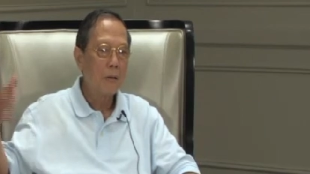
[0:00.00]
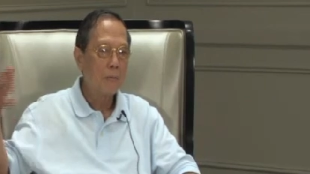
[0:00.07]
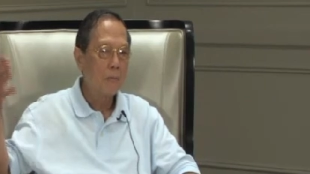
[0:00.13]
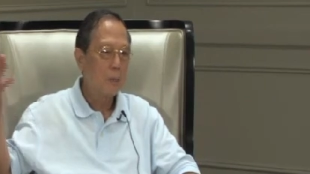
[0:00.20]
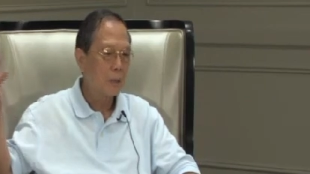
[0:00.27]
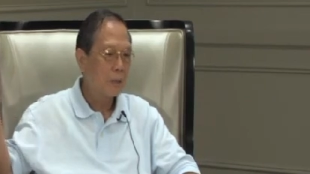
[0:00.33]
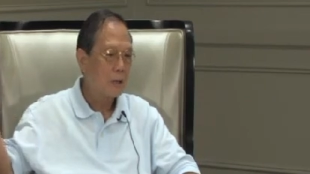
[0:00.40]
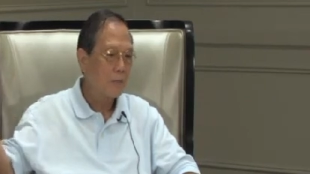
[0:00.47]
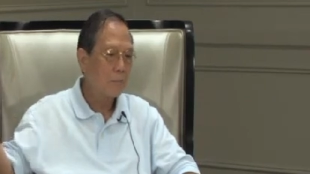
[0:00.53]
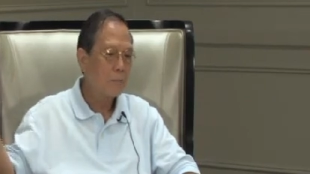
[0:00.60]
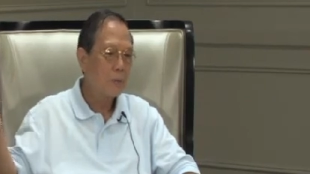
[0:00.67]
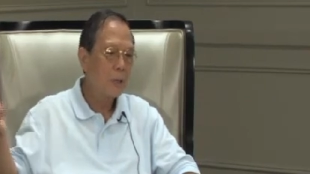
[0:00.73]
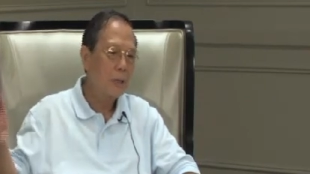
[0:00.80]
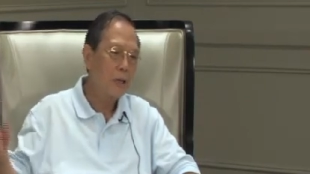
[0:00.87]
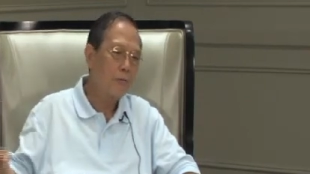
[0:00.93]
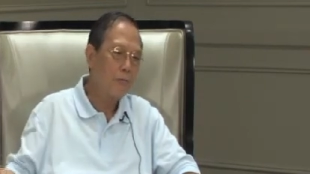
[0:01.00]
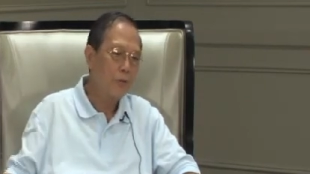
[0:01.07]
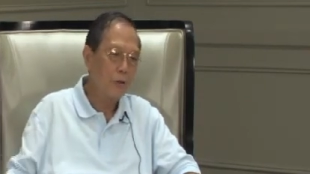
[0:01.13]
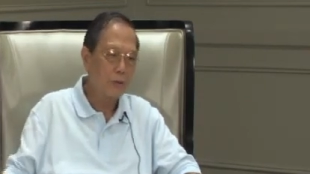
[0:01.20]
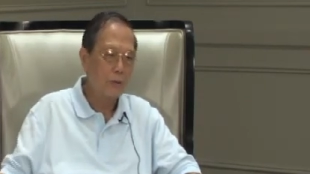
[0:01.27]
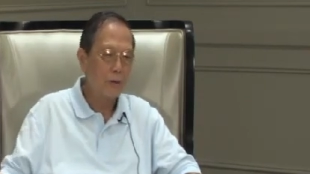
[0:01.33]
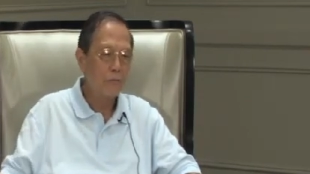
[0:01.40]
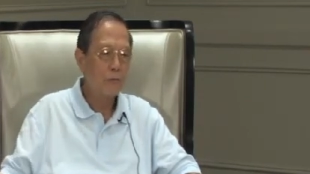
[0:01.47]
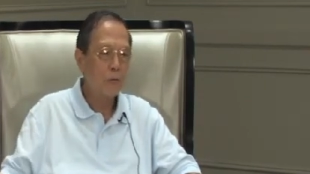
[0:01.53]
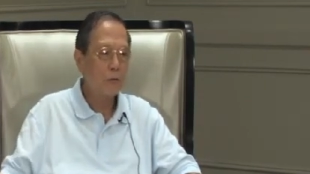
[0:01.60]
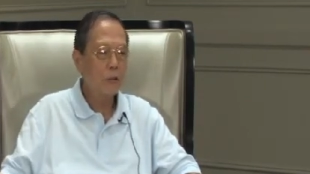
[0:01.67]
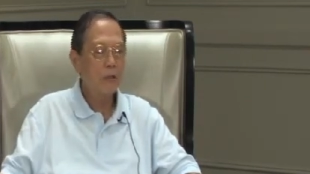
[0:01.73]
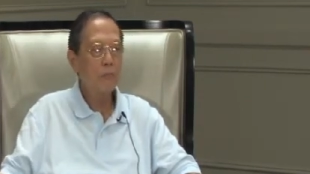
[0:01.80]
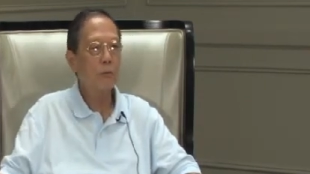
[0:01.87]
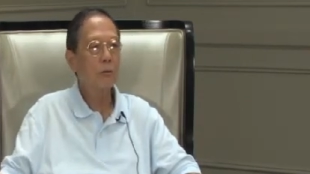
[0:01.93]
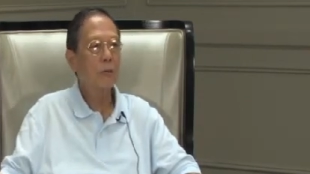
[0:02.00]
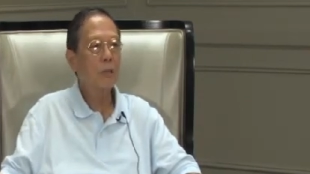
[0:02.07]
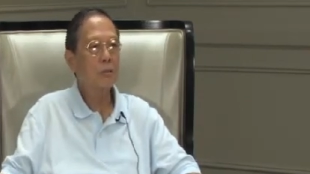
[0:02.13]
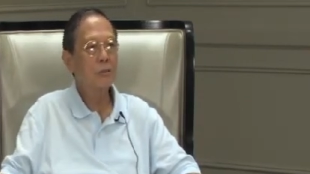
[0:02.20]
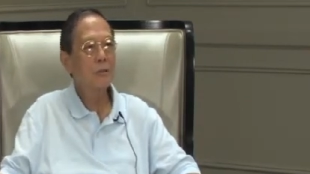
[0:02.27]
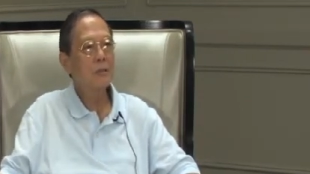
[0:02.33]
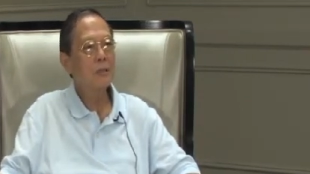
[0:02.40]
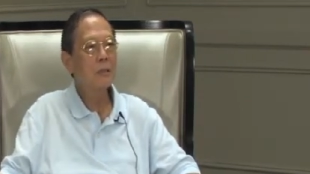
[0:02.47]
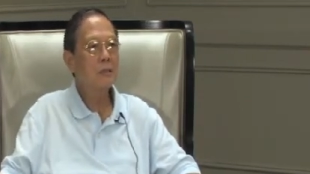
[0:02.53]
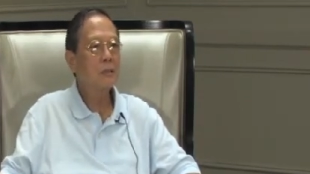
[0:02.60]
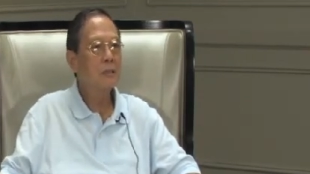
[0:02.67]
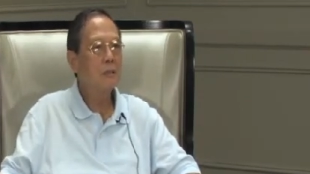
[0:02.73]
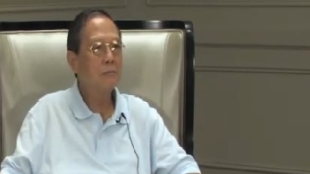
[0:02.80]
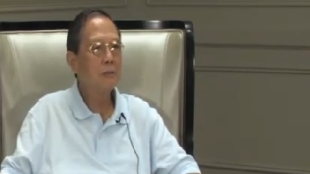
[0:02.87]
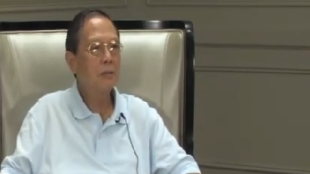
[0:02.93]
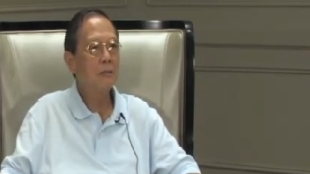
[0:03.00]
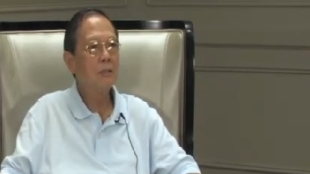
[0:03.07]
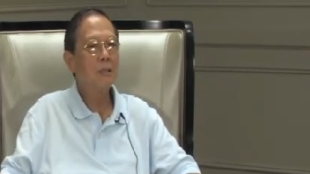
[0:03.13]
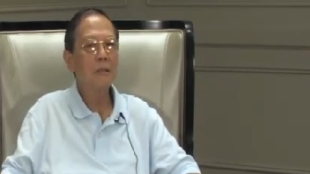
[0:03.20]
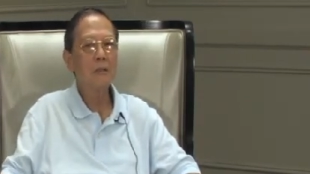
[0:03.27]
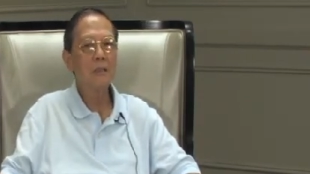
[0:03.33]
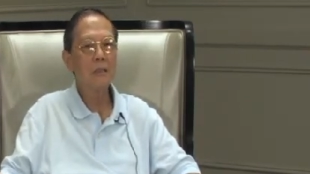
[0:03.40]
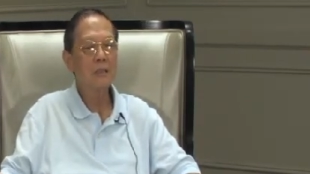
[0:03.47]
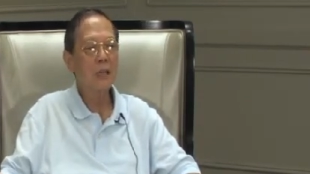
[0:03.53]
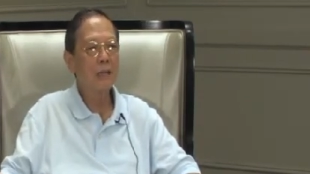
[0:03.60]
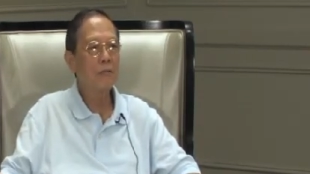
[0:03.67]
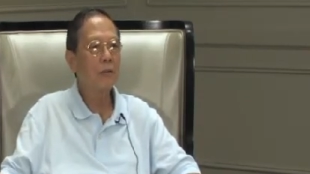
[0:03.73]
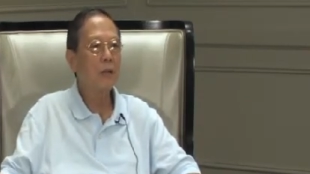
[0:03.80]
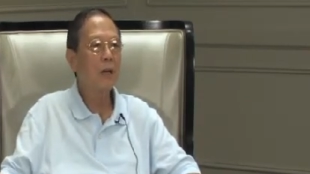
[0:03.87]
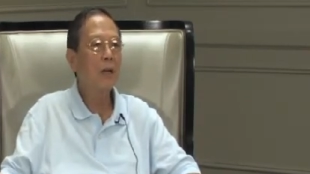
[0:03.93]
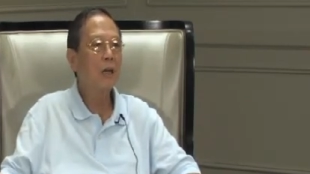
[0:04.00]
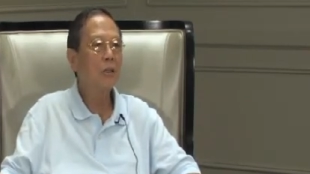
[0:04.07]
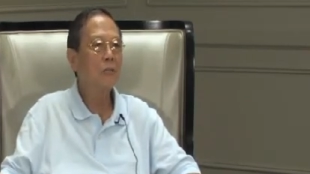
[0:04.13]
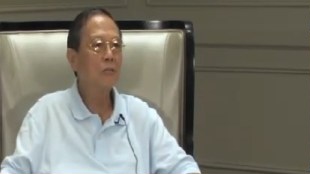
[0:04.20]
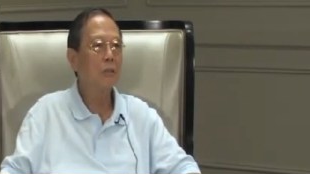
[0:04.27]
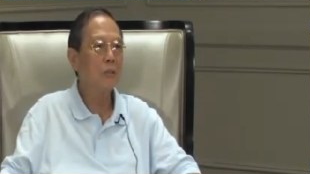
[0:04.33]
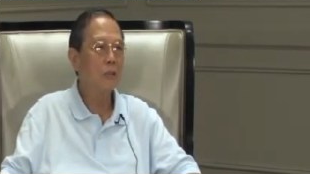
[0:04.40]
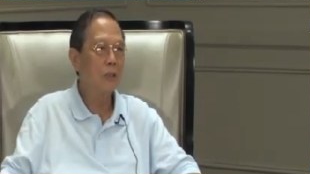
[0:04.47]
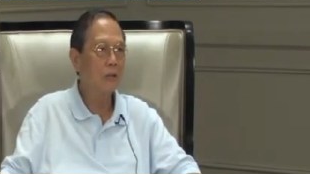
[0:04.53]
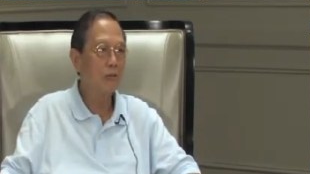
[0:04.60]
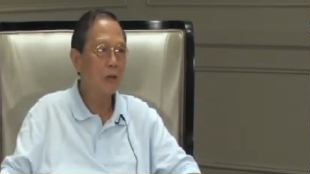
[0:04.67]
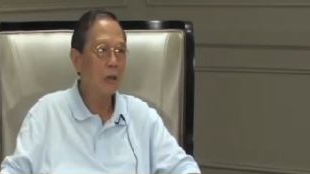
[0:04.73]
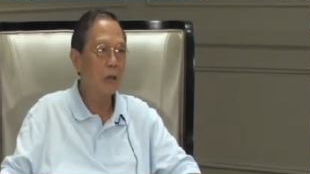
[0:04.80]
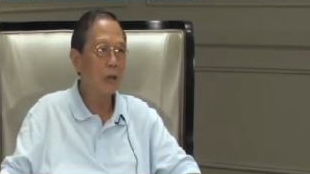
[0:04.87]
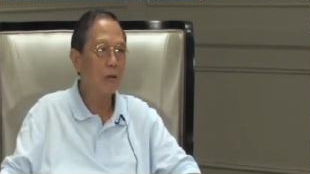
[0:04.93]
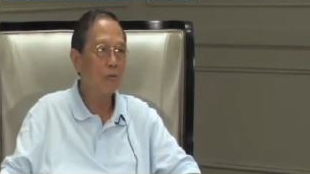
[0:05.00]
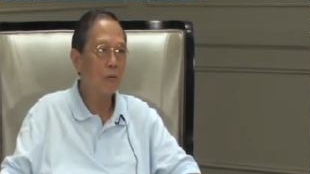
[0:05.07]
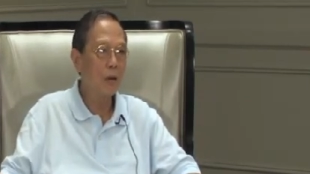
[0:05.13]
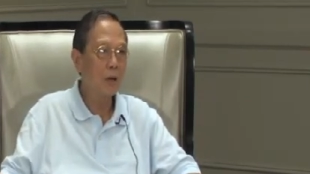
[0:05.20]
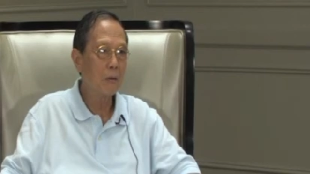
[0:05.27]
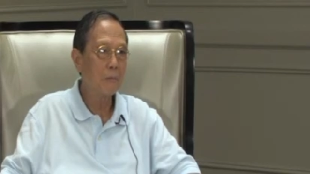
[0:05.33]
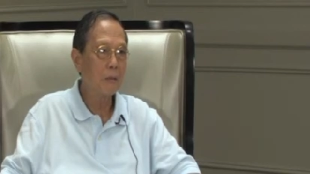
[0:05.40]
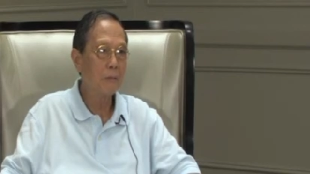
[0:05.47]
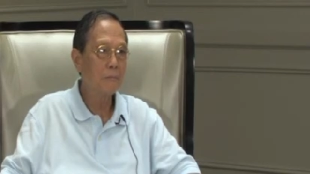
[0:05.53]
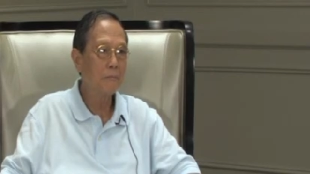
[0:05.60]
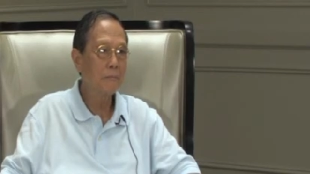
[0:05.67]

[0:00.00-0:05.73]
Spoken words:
But compared with the floating production system, you need to design for the 100-year environment.